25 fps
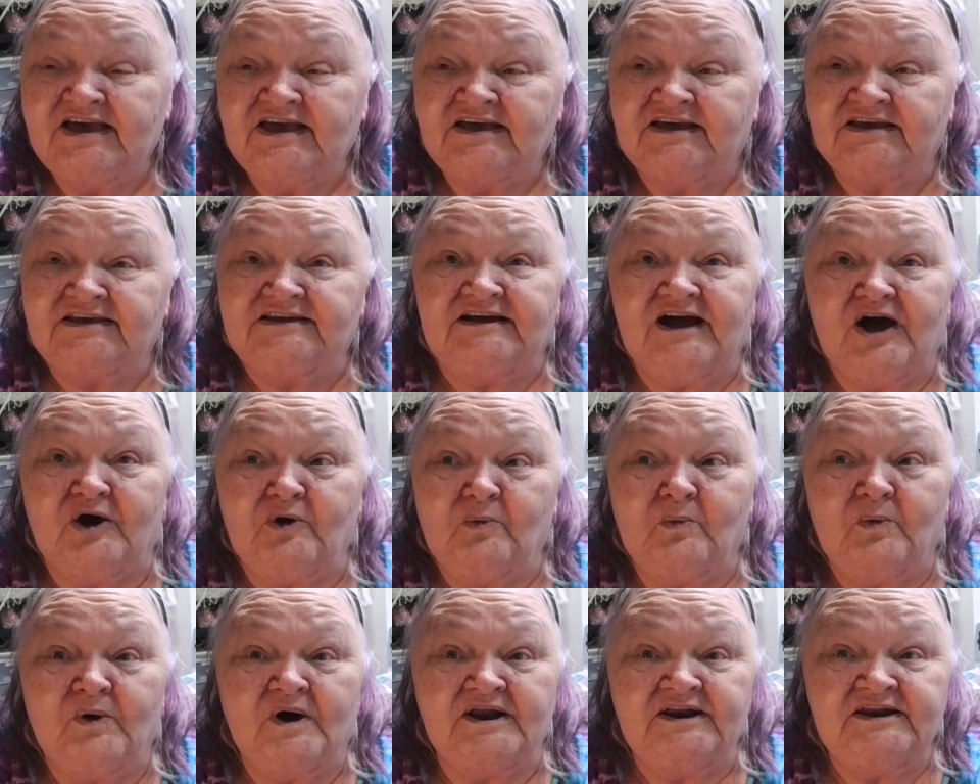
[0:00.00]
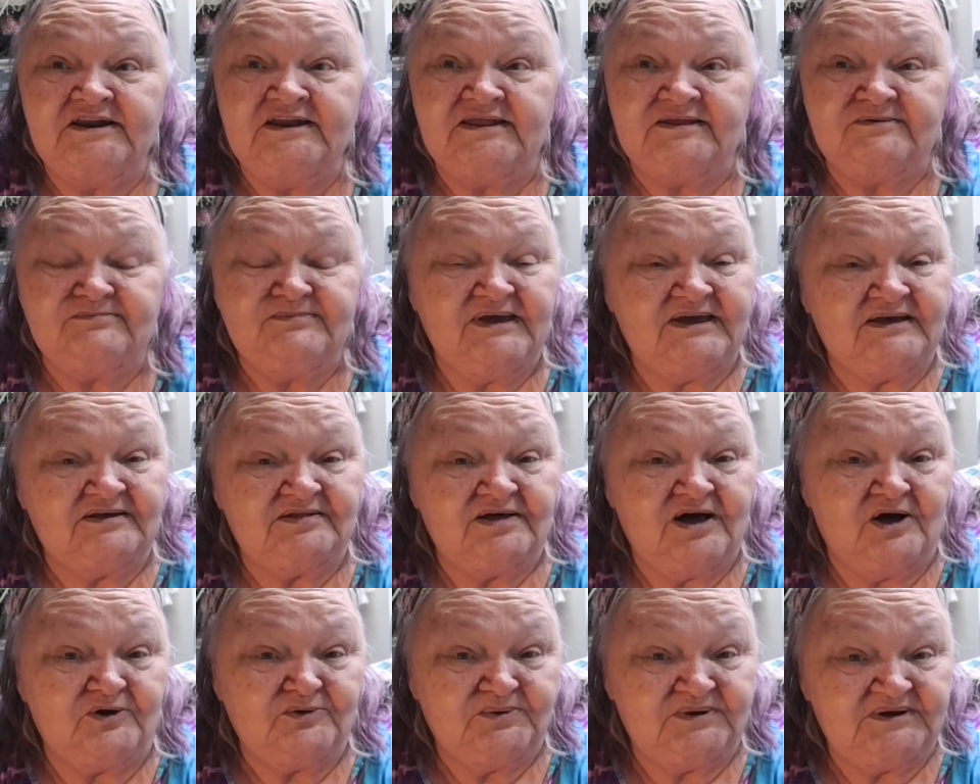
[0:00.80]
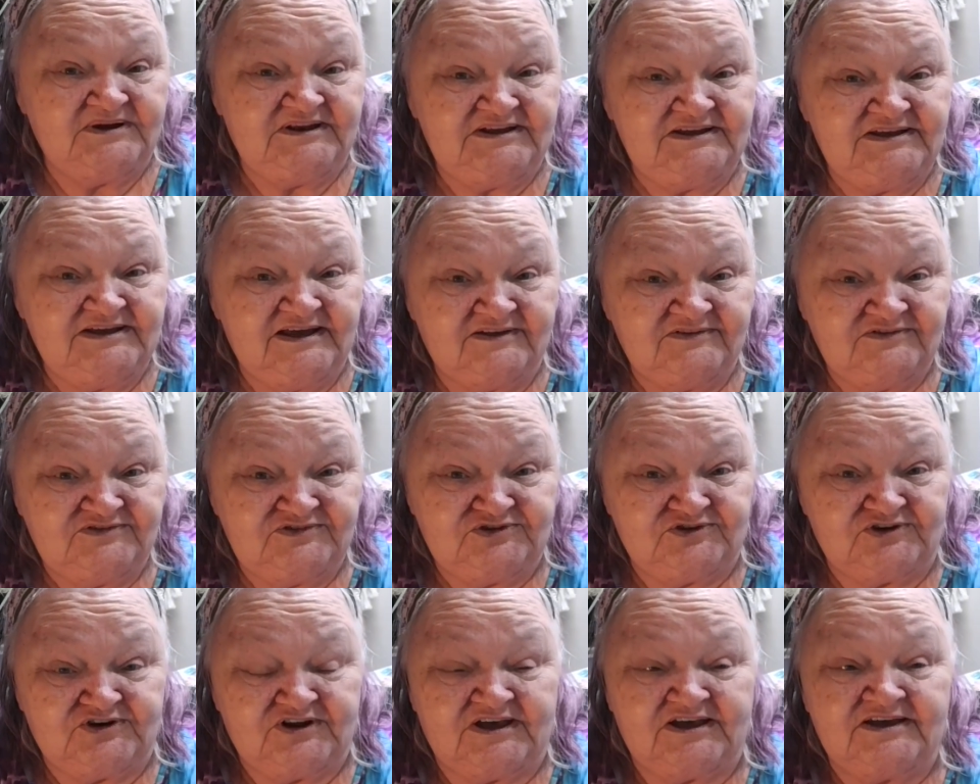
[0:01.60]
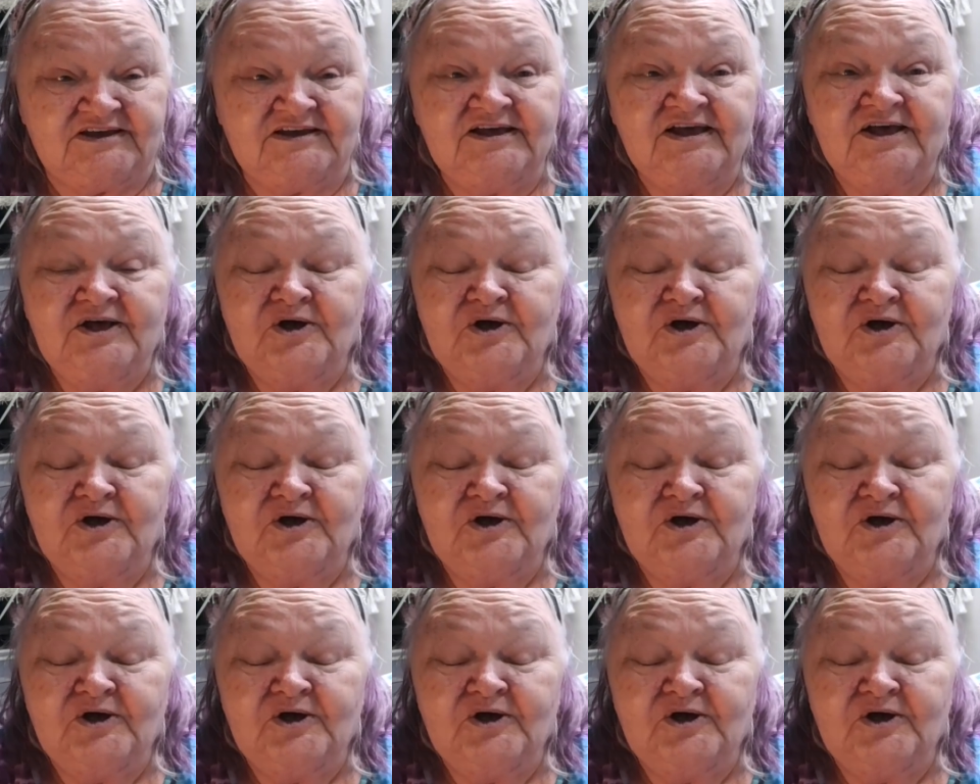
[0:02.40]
He got one in the mail already yesterday.